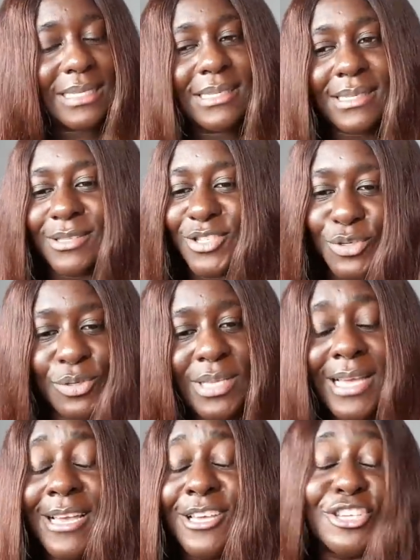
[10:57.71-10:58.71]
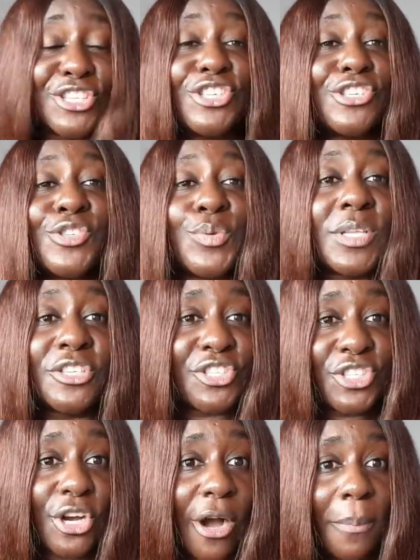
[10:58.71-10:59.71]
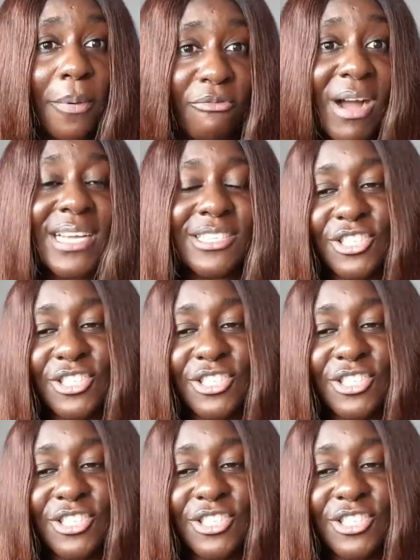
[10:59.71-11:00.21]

this dude is just doing his job, right?